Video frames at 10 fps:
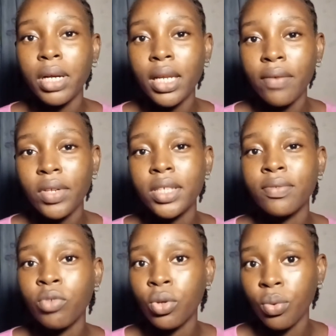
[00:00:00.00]
in my life that is
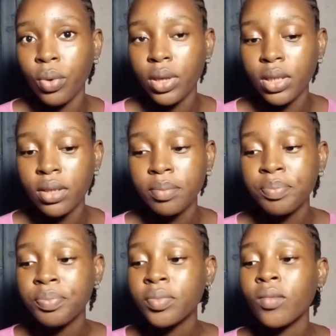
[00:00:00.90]
vlog worthy.
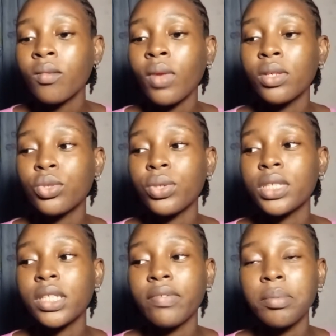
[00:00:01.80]
So
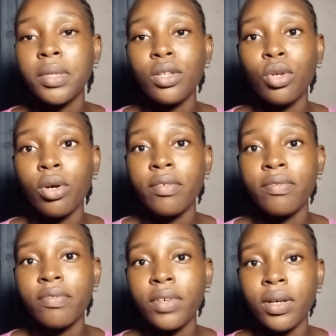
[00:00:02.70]
it's giving me a lot of
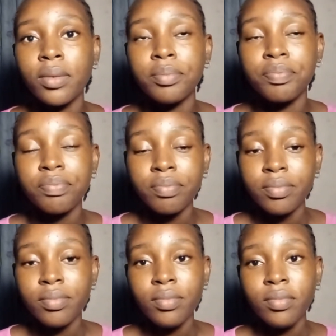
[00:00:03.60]
um
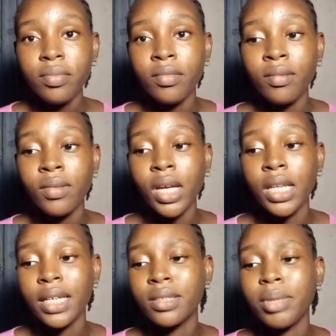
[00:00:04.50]

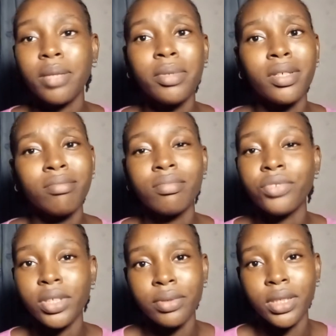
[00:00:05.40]
like it's making me
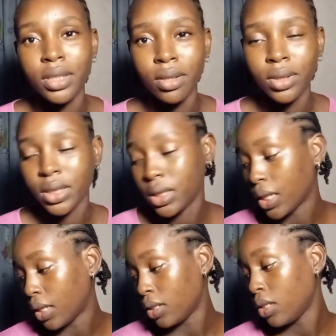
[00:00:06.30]
really really down and
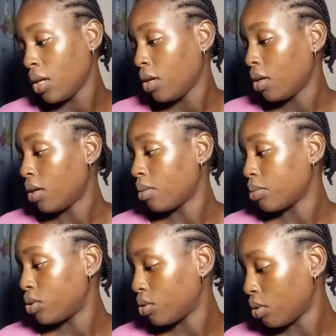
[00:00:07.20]
sad.
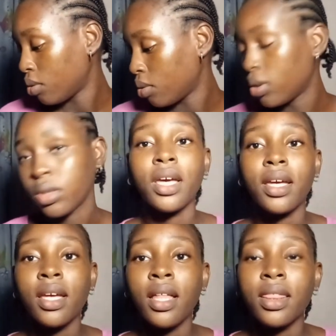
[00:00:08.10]
Um so
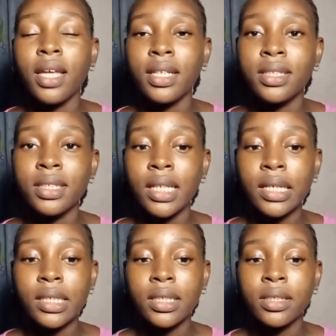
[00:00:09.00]
yeah, that's
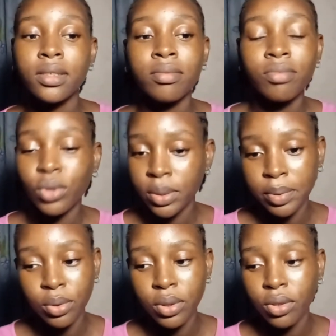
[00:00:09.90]
like what's
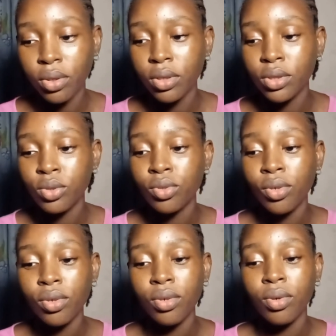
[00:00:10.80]
been going on.
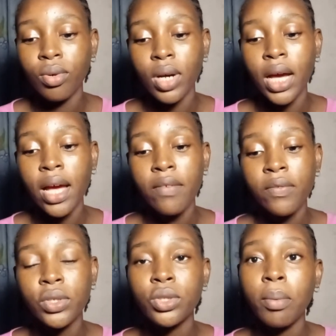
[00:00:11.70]
So I have
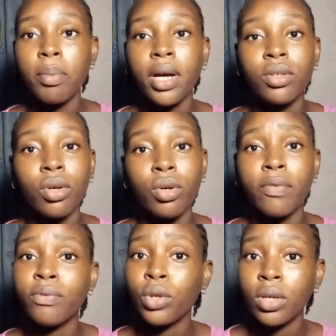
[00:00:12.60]
some backlog
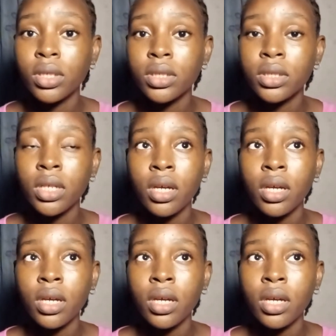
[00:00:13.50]
of vlogs,